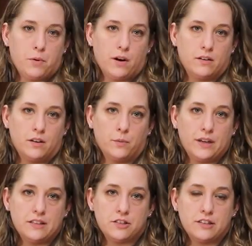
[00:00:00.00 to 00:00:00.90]
parked on
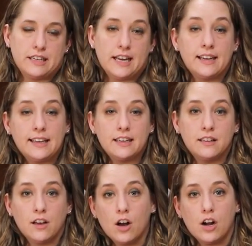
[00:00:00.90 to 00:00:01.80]
Wayne Street and get
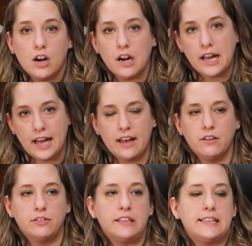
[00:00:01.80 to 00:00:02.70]
in the car
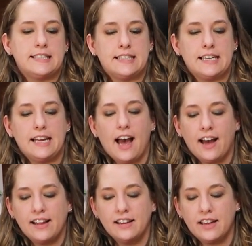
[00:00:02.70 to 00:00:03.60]
and flee the city.
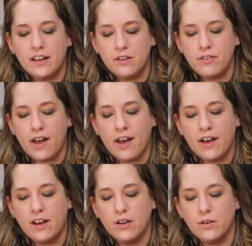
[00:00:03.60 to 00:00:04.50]
I love
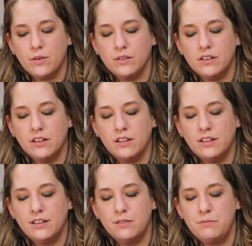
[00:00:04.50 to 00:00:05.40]
how
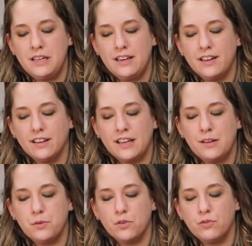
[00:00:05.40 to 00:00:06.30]
the media
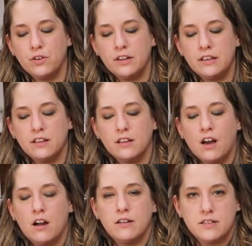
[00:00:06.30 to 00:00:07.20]
keeps referring to the
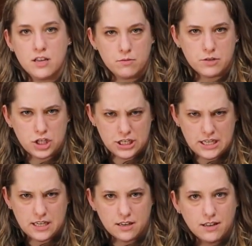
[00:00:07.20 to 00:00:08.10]
car as their
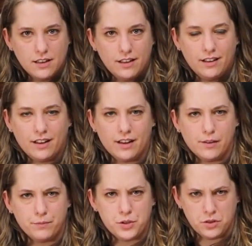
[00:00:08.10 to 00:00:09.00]
machine.
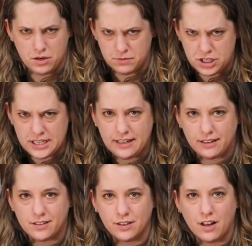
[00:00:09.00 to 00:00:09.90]
Um, so their
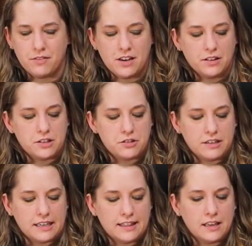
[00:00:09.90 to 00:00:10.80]
machine took off down the
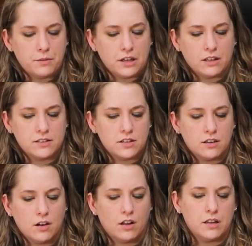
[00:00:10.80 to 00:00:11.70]
street. I think I'm going to
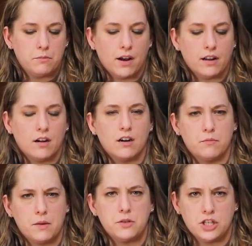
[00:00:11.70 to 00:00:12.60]
start calling my car
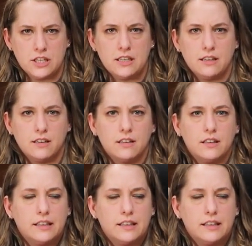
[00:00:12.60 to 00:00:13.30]
my machine.